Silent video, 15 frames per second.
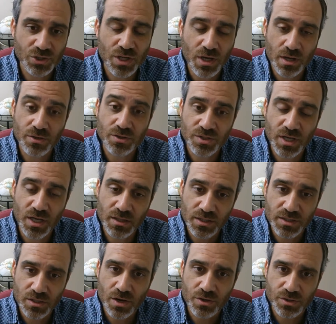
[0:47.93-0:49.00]
to understand
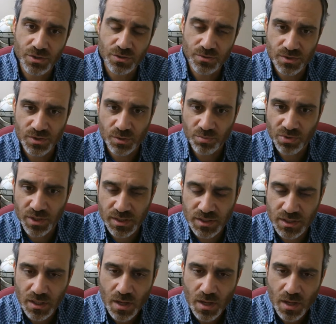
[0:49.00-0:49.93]
these cartoons. So please